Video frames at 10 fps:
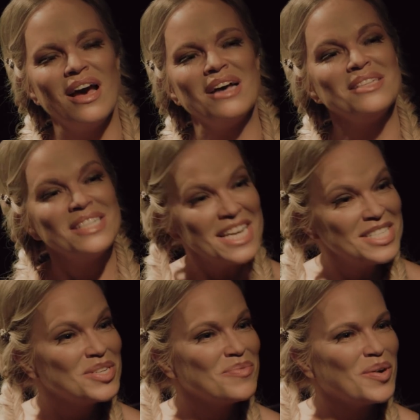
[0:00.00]
as a
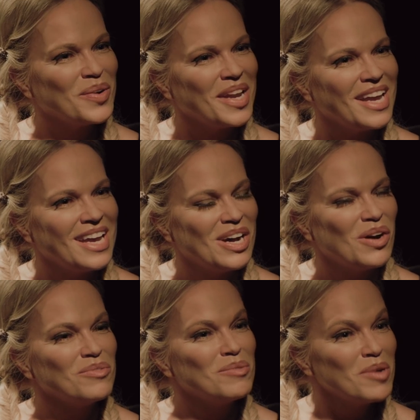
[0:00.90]
testimony
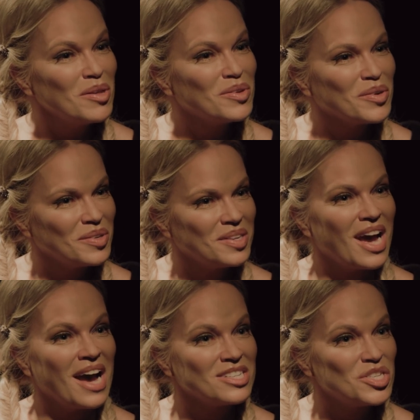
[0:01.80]
of the brotherhood
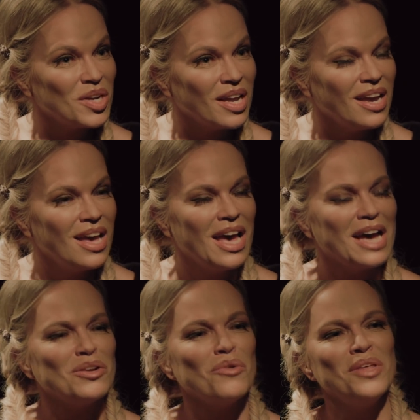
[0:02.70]
actually
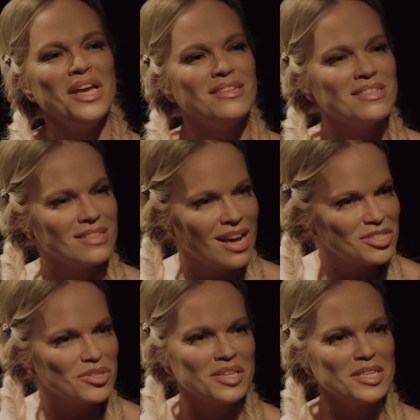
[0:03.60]
and of the
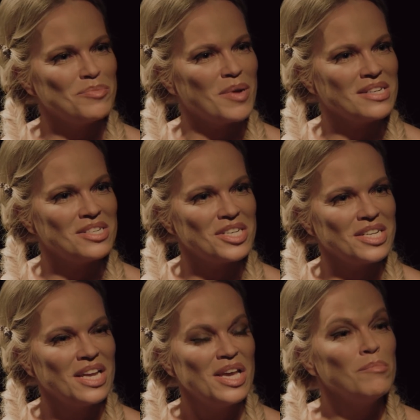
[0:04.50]
international
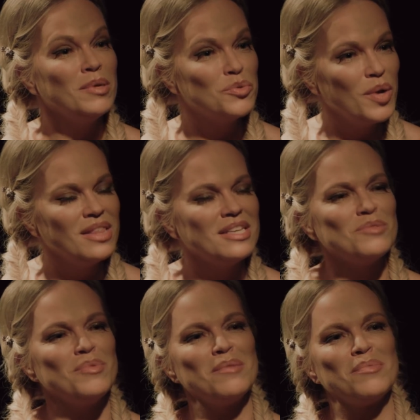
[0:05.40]
expansion between
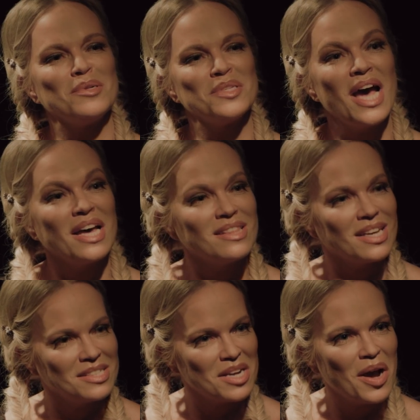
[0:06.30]
these peoples at
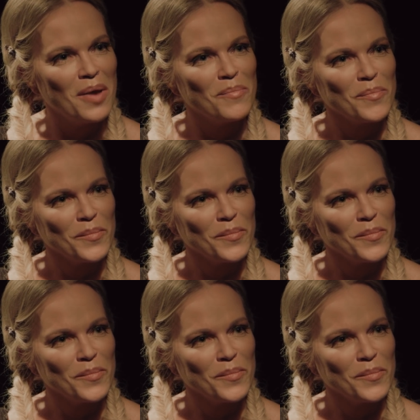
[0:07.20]
that time.